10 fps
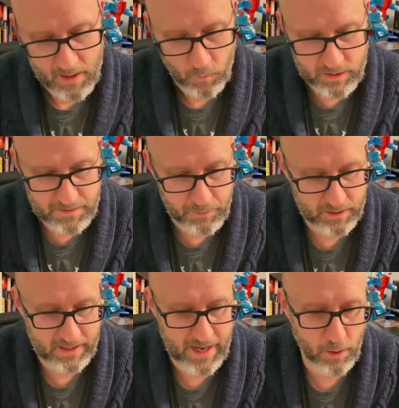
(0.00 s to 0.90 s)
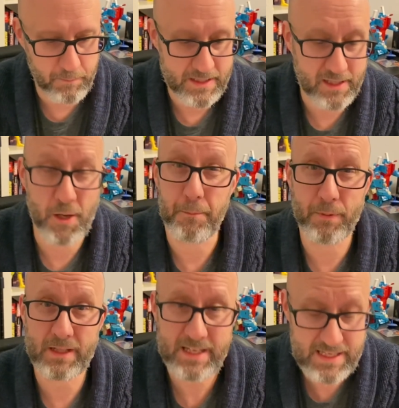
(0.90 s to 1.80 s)
was a book that helped me
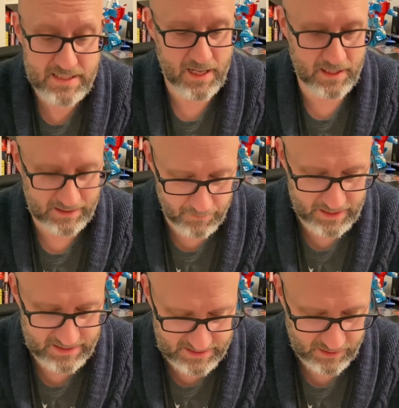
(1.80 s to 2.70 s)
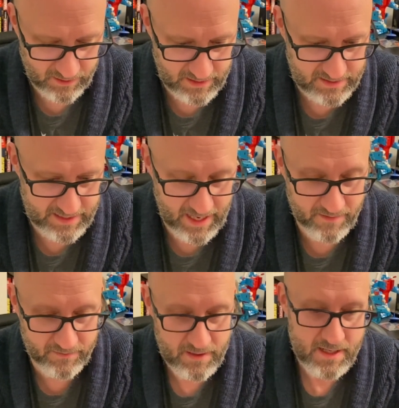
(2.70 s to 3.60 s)
complete a limited series that
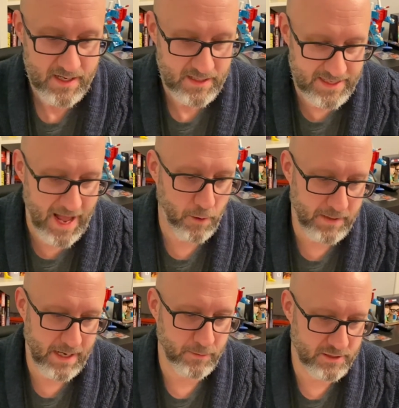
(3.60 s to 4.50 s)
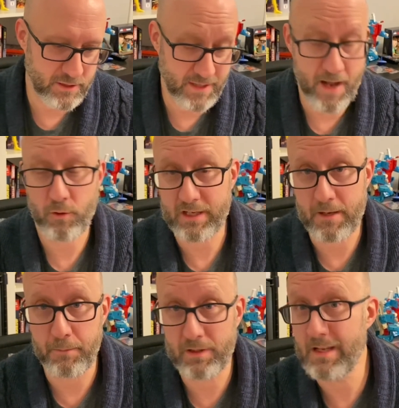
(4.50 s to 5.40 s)
I've now been able to not only
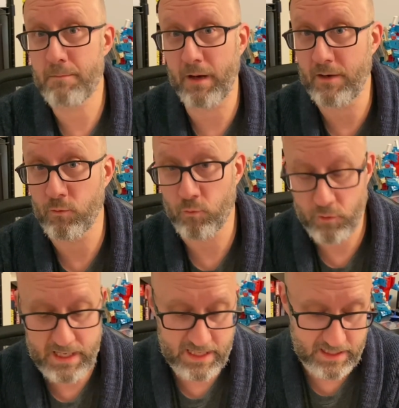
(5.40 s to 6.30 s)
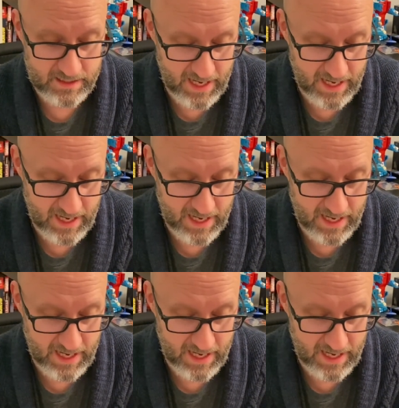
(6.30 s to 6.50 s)
complete but read,